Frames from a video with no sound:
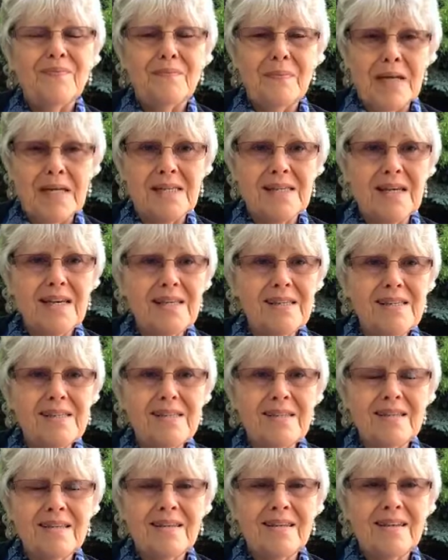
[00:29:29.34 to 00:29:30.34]
Make sense?
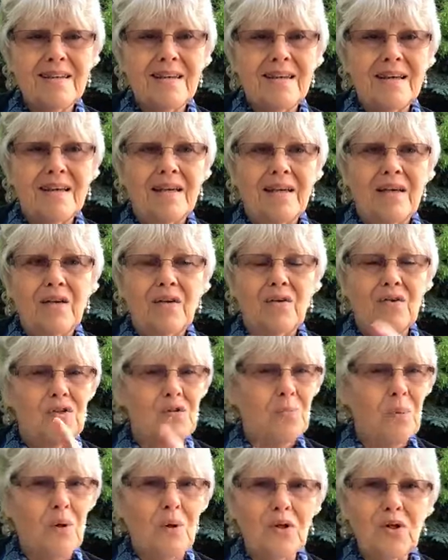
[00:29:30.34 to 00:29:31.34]
You've
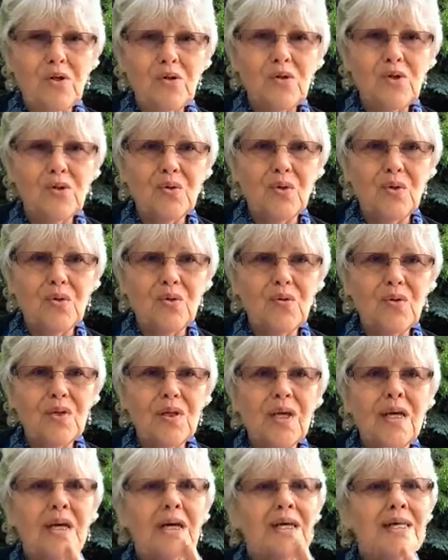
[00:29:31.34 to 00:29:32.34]
spoken your truth.
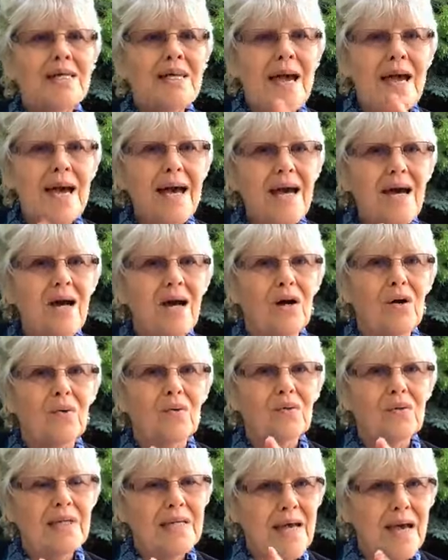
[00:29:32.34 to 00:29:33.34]
Now,
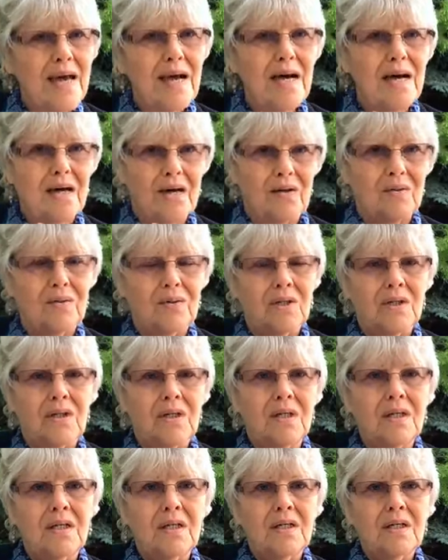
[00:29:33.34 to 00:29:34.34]
now,
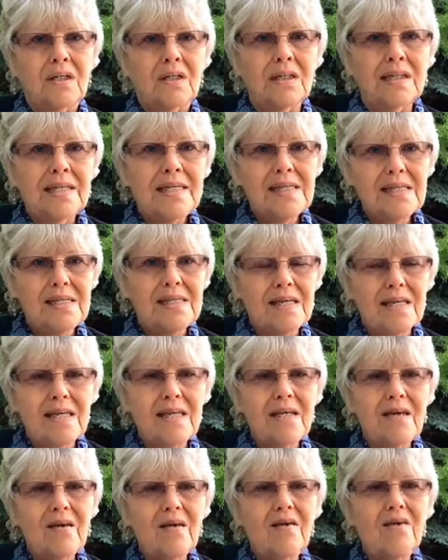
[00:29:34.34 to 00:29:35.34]

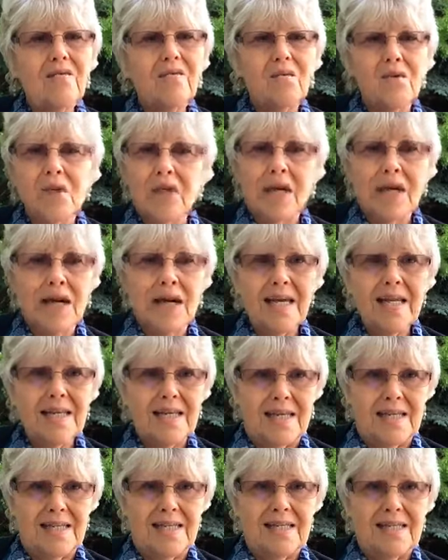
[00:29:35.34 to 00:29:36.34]
listen for the
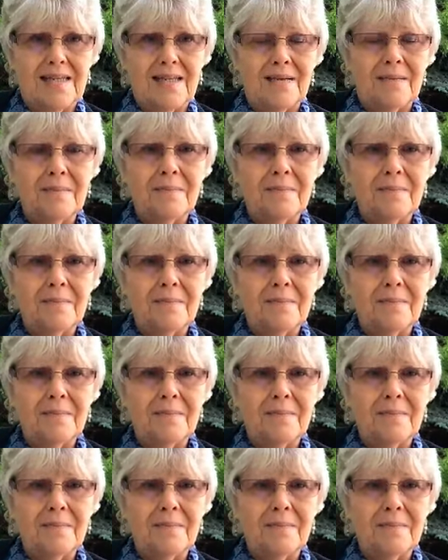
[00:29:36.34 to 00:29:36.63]
guidance.